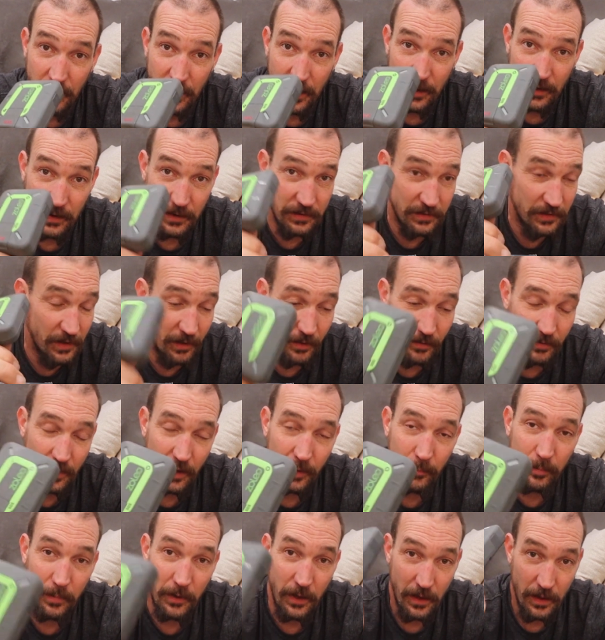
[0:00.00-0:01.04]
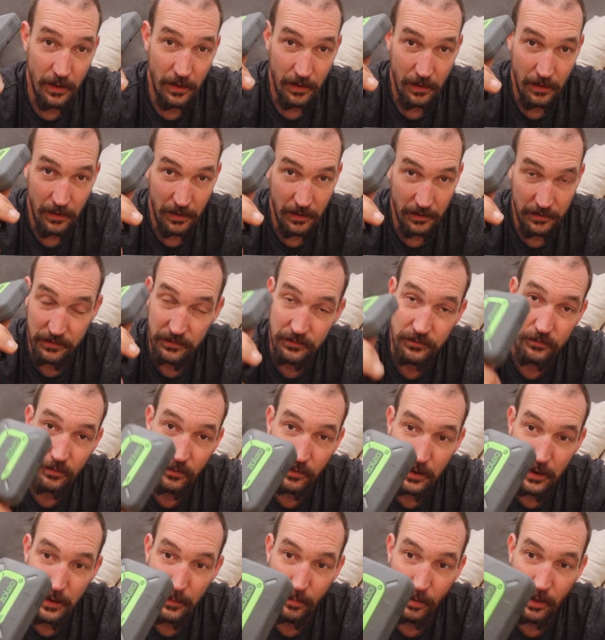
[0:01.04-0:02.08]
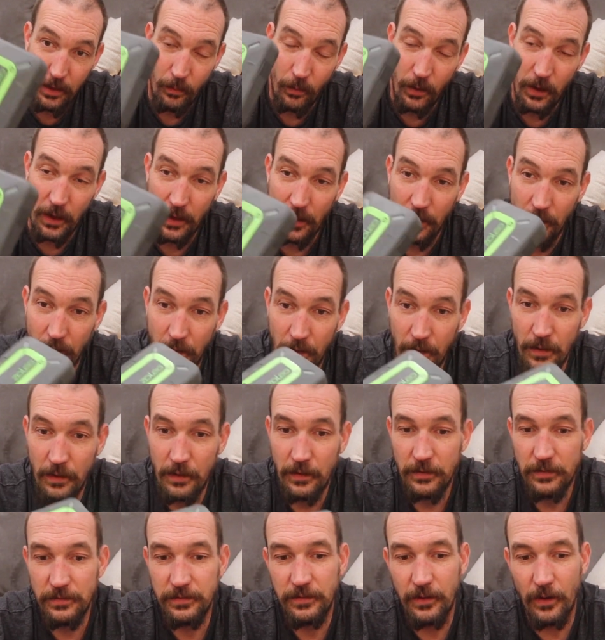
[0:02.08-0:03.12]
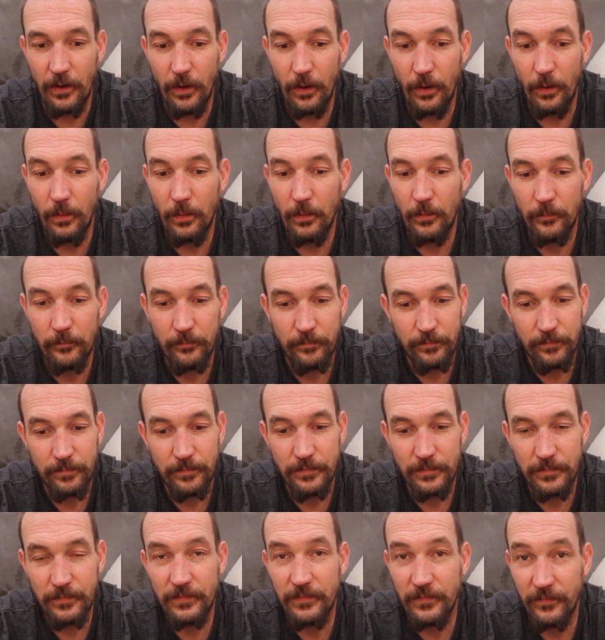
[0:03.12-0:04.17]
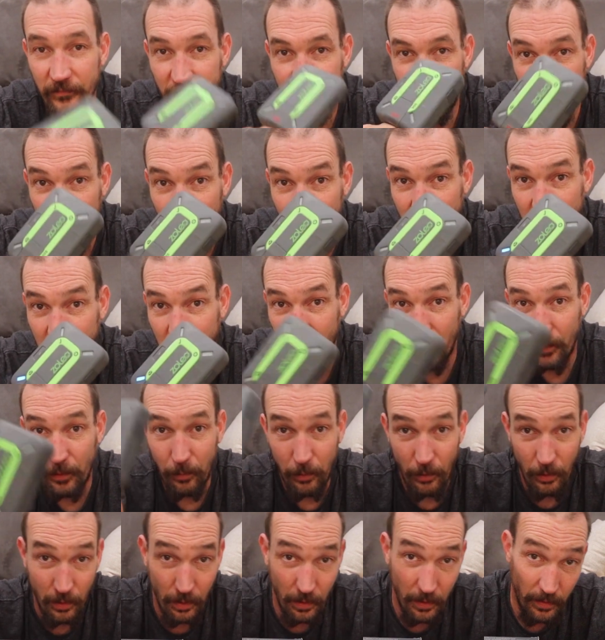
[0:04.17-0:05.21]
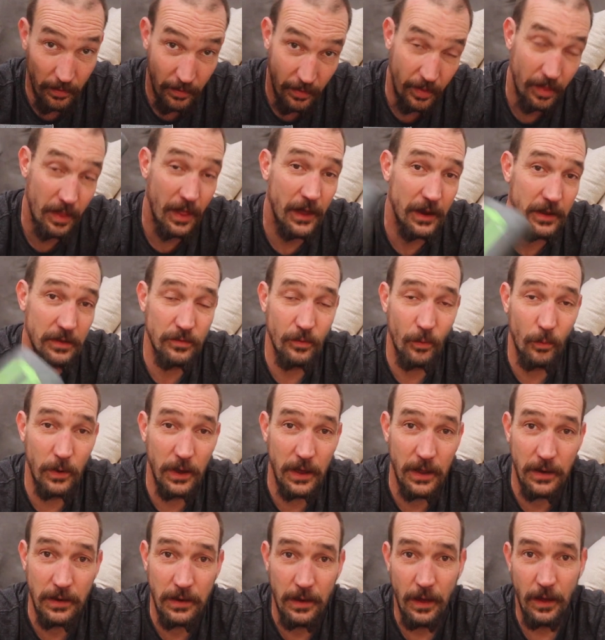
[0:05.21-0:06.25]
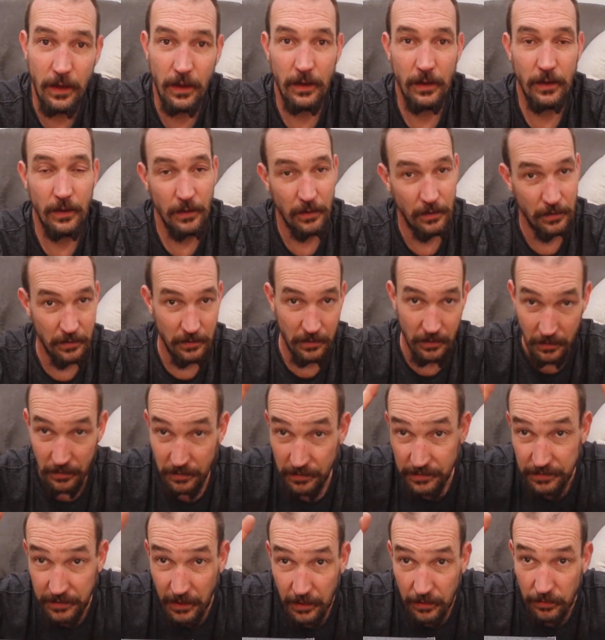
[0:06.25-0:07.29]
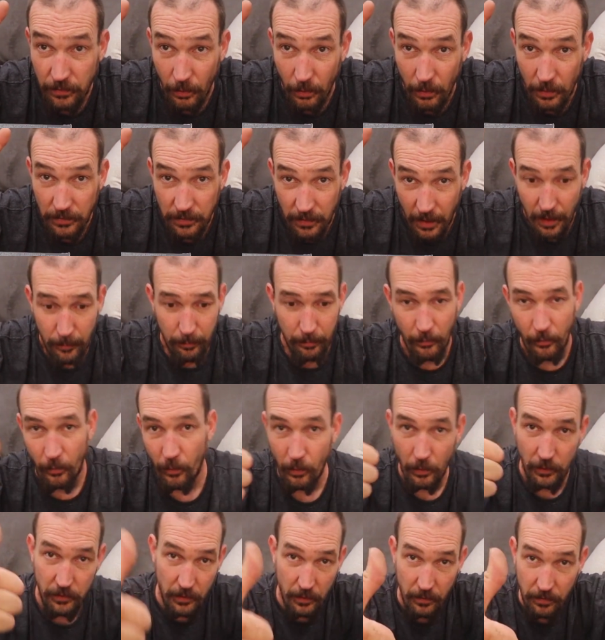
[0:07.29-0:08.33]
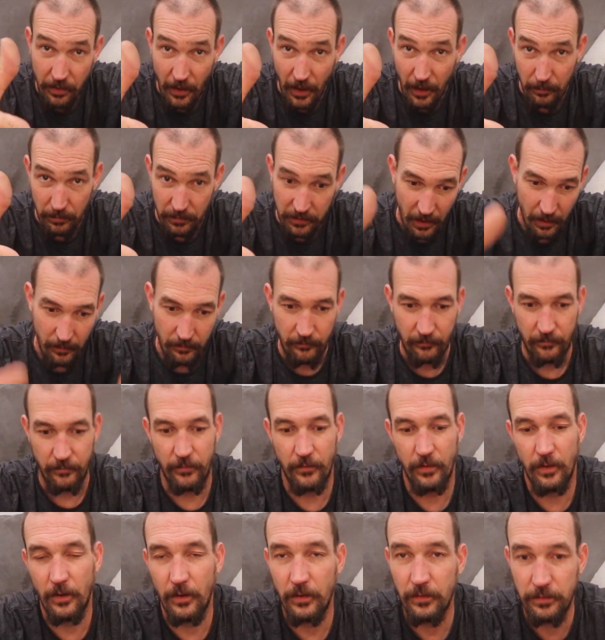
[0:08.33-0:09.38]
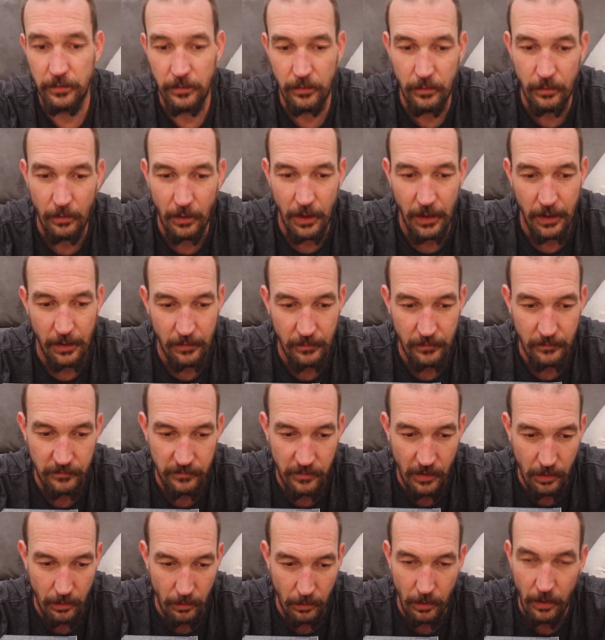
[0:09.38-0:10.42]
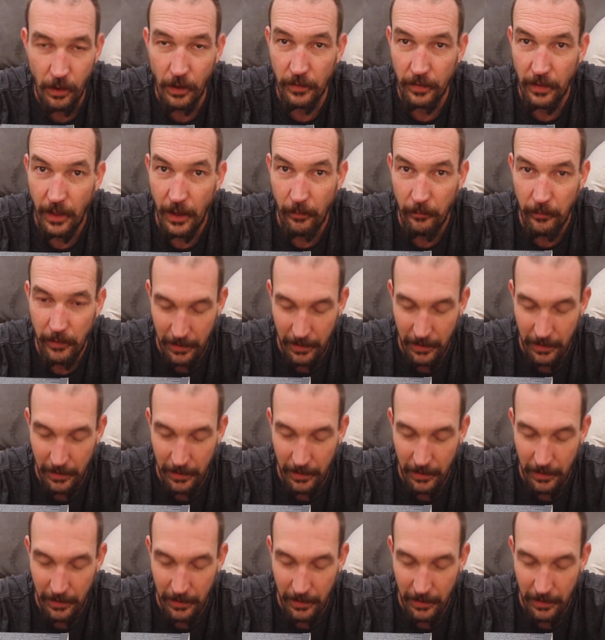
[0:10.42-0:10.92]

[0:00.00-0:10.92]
and it's held up extremely well. So, very durable. That is a win. 6 horns up, or 2 thumbs up for those who follow along that